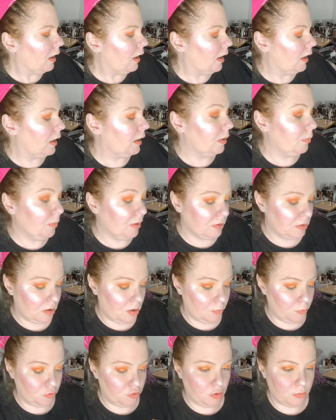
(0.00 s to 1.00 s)
And he makes a
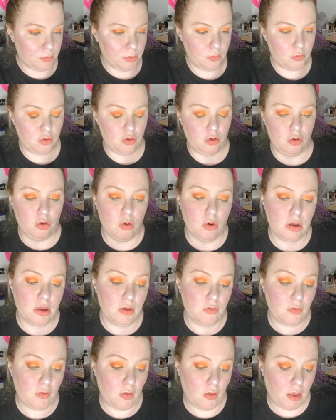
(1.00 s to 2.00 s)
couple trips up to New York,
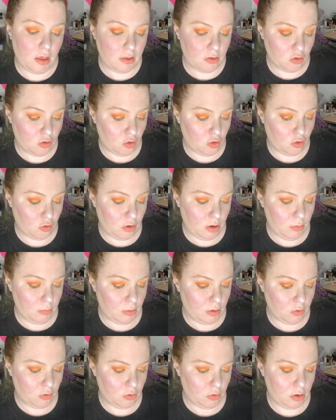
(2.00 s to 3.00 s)
even lies to her
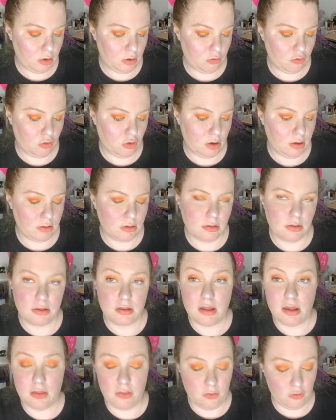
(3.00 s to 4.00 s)
grandmother and tries to
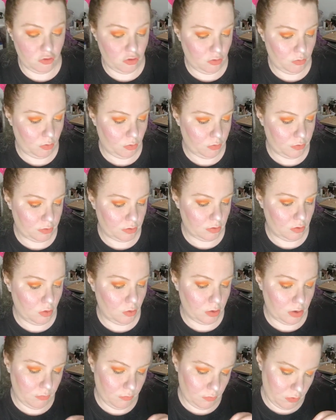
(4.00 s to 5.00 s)
say that she wrote this
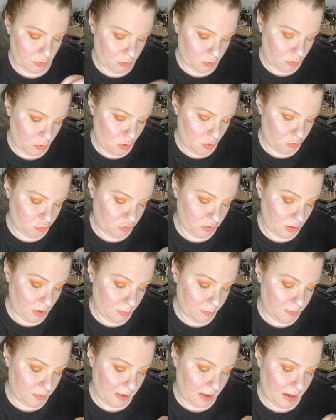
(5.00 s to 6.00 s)
note, even though she's
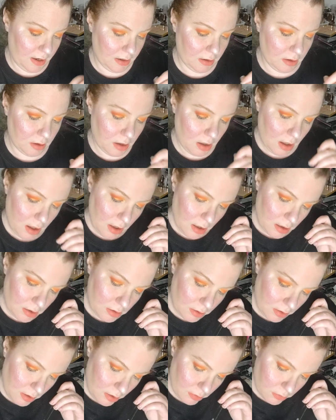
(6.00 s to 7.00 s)
up in the attic.
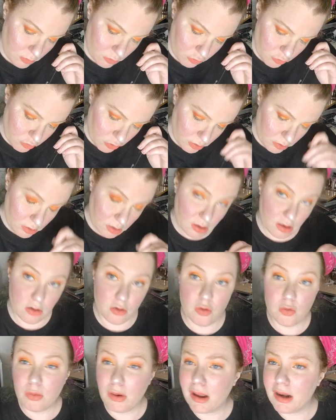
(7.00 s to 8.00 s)
And yes, she
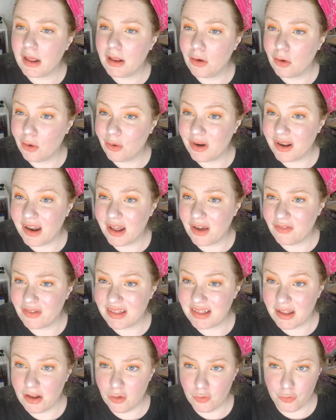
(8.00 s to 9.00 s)
did write a note and have
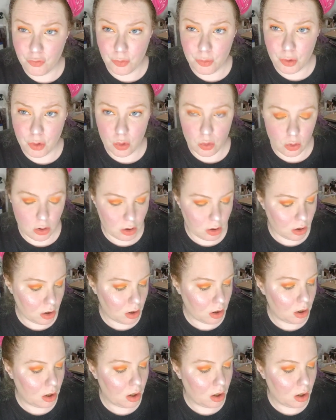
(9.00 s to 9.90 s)
it sent from New York.